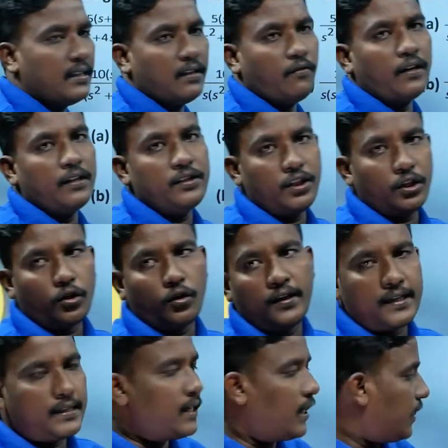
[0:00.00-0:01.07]
1 0
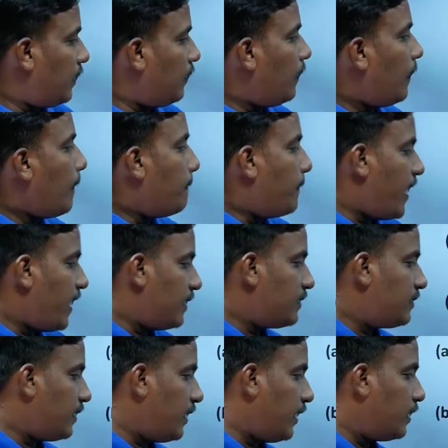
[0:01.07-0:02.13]
is at minus
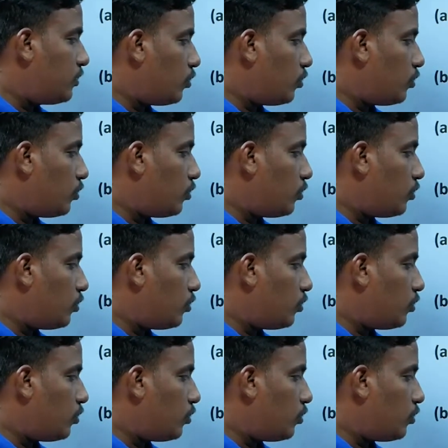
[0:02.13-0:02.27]
3.